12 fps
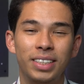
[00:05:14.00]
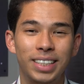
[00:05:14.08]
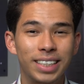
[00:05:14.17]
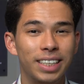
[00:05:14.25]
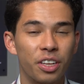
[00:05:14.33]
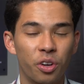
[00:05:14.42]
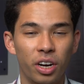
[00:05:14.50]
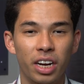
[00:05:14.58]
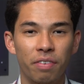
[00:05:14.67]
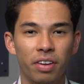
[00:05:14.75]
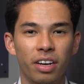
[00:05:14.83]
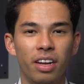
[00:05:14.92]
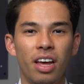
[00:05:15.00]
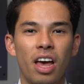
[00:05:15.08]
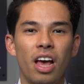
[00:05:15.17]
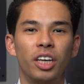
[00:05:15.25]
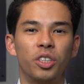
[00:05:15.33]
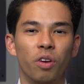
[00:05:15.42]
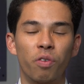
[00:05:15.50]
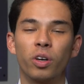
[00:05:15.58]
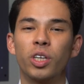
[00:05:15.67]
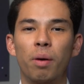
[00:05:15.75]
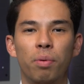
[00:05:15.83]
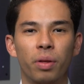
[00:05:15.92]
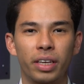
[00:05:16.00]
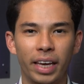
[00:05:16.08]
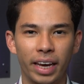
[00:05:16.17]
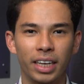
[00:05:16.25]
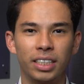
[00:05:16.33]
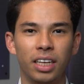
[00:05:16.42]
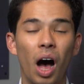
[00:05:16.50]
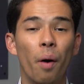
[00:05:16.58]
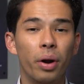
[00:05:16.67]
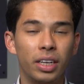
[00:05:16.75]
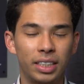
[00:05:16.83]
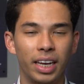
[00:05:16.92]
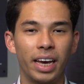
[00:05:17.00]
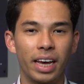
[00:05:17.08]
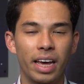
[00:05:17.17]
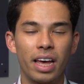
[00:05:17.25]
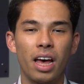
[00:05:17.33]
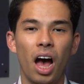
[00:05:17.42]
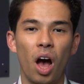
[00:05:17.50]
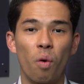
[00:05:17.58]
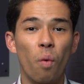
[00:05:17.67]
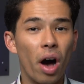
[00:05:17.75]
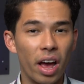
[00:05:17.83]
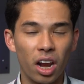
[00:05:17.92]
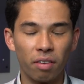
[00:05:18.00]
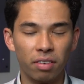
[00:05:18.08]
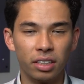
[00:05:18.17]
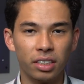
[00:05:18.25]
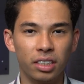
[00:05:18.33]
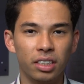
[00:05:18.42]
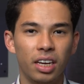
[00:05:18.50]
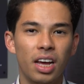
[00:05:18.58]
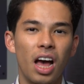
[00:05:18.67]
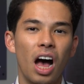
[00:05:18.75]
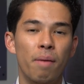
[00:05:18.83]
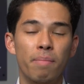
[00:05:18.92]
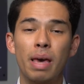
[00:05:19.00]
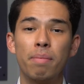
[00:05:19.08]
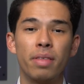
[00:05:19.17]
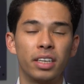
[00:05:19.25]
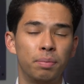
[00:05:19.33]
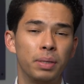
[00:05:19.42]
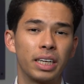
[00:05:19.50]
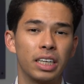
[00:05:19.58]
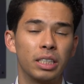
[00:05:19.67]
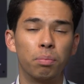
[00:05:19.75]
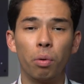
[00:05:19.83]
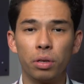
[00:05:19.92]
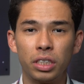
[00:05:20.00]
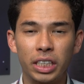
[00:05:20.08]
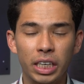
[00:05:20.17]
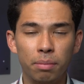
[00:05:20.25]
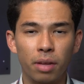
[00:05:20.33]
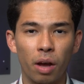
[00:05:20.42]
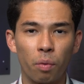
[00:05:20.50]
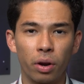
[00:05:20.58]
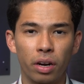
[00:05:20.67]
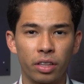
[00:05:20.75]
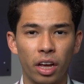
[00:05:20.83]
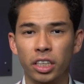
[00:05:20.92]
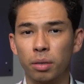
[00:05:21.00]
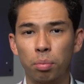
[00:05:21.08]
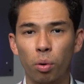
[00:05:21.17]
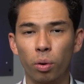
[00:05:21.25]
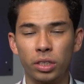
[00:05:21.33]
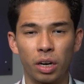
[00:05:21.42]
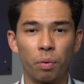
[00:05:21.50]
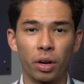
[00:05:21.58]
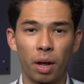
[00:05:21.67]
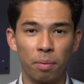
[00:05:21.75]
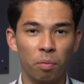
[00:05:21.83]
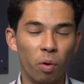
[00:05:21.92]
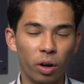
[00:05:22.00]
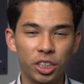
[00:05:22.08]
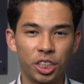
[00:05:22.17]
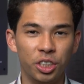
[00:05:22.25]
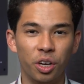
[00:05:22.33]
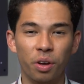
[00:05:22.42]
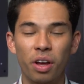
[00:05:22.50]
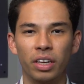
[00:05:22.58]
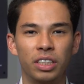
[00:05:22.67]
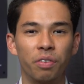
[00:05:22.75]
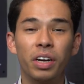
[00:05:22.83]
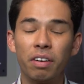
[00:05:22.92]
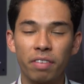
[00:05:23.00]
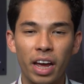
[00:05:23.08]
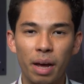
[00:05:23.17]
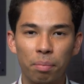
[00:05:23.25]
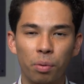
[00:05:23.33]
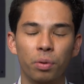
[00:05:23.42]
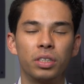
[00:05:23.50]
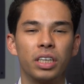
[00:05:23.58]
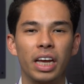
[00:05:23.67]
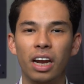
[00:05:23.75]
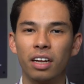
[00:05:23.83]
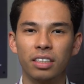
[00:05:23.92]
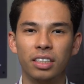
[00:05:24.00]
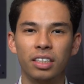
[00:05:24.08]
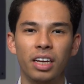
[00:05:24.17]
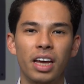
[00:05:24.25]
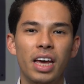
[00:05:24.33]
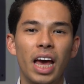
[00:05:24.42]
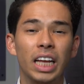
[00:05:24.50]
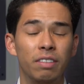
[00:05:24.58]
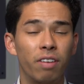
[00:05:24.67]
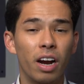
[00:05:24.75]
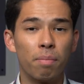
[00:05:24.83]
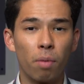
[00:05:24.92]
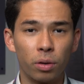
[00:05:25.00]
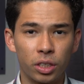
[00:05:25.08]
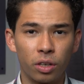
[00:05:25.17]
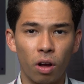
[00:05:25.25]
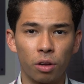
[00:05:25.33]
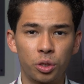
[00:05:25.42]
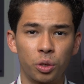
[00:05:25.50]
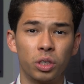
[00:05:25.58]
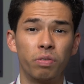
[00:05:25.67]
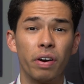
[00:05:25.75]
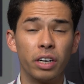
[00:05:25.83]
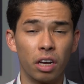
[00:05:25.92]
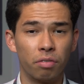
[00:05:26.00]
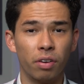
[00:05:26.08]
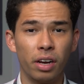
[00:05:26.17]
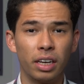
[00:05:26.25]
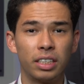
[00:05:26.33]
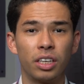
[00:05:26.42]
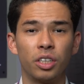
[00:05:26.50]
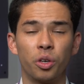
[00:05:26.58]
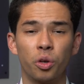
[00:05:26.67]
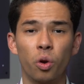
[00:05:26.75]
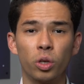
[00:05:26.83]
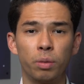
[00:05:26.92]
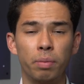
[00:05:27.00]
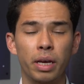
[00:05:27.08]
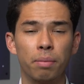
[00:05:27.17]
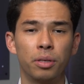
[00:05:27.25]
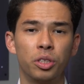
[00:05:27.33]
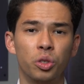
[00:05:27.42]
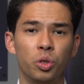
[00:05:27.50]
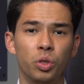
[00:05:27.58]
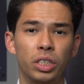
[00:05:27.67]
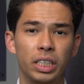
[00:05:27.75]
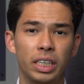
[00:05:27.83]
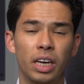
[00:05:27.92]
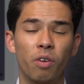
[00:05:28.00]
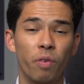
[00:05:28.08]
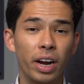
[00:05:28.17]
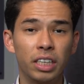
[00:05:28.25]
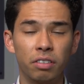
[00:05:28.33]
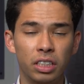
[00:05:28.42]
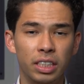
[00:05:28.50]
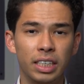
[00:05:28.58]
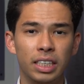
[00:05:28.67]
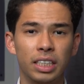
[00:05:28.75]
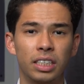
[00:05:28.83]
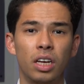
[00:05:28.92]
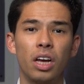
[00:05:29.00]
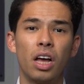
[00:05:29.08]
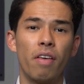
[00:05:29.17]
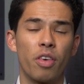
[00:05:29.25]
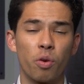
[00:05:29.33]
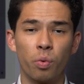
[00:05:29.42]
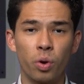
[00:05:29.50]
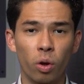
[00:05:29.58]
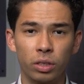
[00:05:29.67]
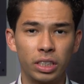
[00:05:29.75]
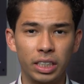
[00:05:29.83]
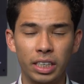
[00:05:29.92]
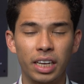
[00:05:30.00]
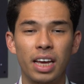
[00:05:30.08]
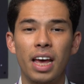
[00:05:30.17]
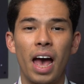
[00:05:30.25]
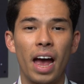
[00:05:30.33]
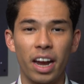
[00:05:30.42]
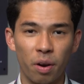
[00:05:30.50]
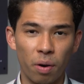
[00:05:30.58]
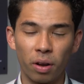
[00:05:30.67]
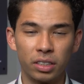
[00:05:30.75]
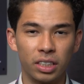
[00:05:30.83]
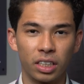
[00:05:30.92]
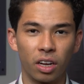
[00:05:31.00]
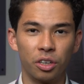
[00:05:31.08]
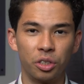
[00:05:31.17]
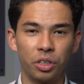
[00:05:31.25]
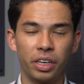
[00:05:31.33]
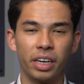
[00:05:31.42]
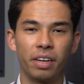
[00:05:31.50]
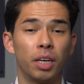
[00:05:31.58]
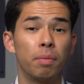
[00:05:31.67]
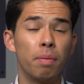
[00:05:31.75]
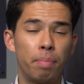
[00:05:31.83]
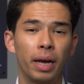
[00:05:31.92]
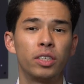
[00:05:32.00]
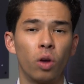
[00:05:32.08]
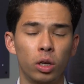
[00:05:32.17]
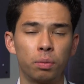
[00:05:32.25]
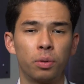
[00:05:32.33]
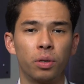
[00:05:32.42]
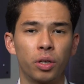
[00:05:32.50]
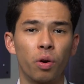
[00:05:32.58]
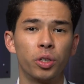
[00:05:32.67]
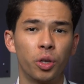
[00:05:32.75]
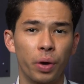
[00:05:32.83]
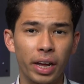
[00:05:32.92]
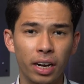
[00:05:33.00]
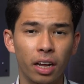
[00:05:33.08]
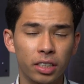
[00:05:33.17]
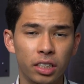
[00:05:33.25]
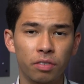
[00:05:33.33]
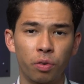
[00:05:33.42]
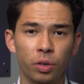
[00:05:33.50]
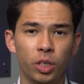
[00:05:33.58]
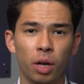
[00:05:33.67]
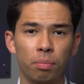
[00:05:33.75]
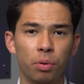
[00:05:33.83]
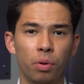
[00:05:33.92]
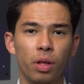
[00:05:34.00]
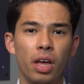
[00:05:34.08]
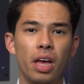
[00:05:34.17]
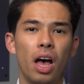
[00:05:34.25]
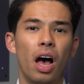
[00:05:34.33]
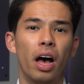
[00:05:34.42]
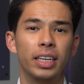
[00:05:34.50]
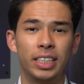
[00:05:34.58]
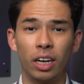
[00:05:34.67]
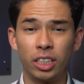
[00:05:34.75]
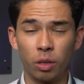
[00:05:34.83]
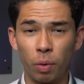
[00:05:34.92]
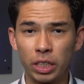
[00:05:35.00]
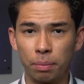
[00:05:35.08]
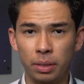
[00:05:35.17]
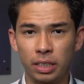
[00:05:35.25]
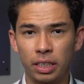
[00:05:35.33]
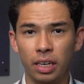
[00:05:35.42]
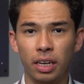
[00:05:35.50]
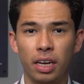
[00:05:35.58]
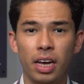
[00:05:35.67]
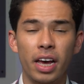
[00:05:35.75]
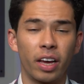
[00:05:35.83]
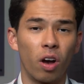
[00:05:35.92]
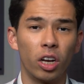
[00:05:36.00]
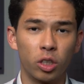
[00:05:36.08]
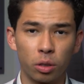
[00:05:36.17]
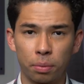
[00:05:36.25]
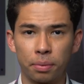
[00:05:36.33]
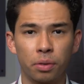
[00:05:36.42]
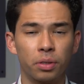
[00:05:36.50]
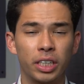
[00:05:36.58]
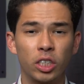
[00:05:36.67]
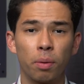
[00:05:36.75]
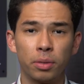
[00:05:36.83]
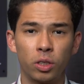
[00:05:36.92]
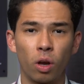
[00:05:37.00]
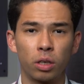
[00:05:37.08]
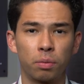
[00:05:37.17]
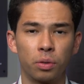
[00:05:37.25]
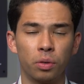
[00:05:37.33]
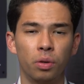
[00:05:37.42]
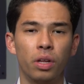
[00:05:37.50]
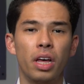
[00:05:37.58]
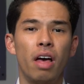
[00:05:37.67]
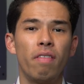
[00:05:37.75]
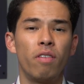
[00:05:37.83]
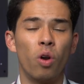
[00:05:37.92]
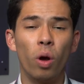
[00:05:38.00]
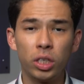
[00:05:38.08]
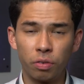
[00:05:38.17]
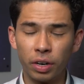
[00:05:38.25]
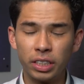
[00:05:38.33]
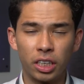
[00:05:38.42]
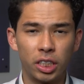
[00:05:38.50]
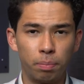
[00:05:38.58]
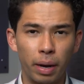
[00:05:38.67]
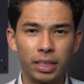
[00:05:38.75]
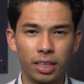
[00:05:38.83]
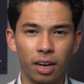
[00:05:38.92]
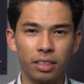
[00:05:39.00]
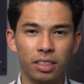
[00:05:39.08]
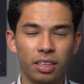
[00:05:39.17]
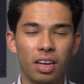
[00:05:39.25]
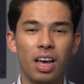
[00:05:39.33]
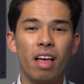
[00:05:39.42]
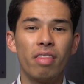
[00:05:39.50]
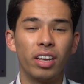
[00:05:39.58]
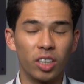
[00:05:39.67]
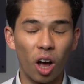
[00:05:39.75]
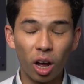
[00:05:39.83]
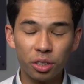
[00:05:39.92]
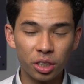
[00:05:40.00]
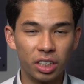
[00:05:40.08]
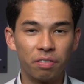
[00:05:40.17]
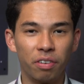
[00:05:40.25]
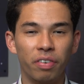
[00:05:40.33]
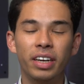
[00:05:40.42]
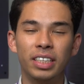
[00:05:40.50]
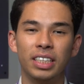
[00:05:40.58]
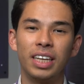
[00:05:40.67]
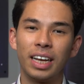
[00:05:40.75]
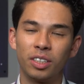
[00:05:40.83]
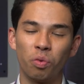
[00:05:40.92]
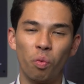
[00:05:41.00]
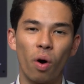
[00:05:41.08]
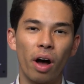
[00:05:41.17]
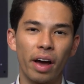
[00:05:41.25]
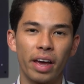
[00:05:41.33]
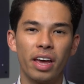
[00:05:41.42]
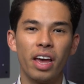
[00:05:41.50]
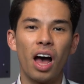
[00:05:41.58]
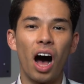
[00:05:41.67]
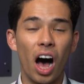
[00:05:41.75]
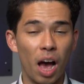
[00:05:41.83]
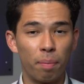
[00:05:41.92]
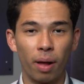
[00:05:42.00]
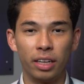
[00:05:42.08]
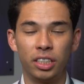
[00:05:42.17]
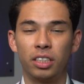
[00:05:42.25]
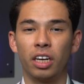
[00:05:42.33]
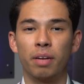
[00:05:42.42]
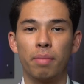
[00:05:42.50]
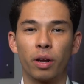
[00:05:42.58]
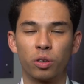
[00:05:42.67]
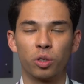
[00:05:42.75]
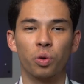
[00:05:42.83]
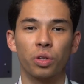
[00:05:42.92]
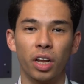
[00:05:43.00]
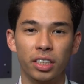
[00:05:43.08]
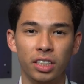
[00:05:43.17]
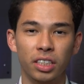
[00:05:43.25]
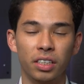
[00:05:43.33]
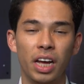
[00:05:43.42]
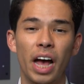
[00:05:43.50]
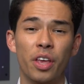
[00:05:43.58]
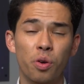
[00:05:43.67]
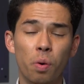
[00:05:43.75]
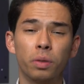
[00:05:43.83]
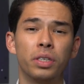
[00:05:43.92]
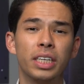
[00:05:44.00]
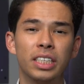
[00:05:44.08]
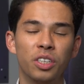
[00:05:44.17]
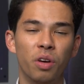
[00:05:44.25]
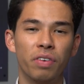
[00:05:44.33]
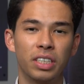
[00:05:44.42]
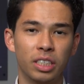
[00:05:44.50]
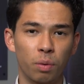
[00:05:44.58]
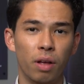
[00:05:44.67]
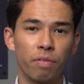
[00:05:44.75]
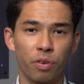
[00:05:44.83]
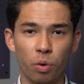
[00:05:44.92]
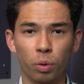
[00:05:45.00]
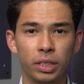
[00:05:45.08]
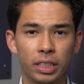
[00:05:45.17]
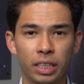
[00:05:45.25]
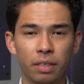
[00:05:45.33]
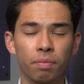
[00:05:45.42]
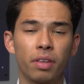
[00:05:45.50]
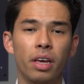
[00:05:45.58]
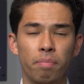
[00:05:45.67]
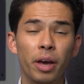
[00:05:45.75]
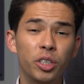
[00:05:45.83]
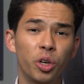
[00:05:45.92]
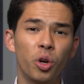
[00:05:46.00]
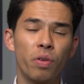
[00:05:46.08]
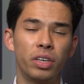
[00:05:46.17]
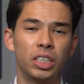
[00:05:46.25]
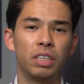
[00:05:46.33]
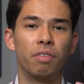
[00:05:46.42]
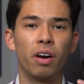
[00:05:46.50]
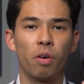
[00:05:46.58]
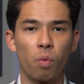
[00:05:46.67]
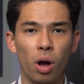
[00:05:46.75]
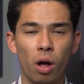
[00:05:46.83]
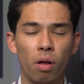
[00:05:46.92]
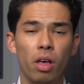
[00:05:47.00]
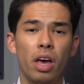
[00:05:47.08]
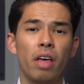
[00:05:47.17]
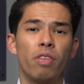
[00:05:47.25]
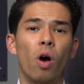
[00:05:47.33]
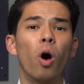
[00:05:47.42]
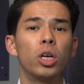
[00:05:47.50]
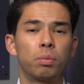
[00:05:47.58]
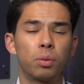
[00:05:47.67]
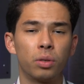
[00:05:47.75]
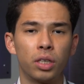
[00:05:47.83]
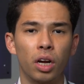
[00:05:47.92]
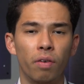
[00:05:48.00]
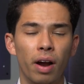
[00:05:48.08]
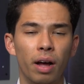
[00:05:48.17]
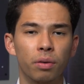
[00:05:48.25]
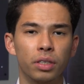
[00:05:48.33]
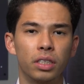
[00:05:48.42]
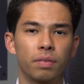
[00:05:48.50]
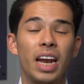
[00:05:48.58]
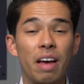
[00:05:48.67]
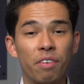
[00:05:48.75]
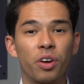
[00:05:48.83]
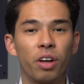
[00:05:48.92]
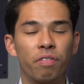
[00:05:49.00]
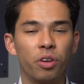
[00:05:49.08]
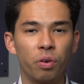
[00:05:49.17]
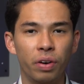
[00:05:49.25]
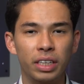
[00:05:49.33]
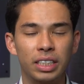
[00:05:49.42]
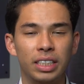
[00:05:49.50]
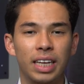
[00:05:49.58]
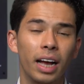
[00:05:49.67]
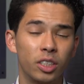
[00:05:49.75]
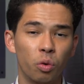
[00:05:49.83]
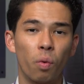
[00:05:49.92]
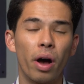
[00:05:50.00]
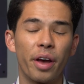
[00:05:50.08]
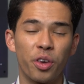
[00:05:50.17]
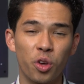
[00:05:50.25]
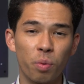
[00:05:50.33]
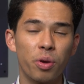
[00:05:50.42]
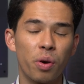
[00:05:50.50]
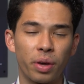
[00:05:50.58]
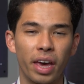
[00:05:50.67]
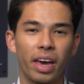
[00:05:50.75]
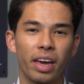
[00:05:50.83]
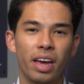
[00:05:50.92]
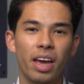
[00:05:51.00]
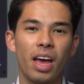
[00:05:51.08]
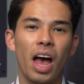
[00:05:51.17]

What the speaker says: the city that you're going to live in. So for example, the Kings, I want to say why I love London. Maybe there's a particular sports team that I support and I want to come and watch. You know, there's three different airports in London. It's very multicultural, it's very diverse. So you'll also be able to see a range of diseases that you will not see anywhere else in the country. Some of the best hospitals are also in London. For example, Chelsea Westminster, Guy's Hospital, St. Thomas' Hospital. Loads of research is based in London. There's 100 different reasons as to why I applied to study medical school in London, and you also need to know this as well for your city. Make sure you know the city very well, the hospitals that are around, and have a good few reasons as to why you'll be okay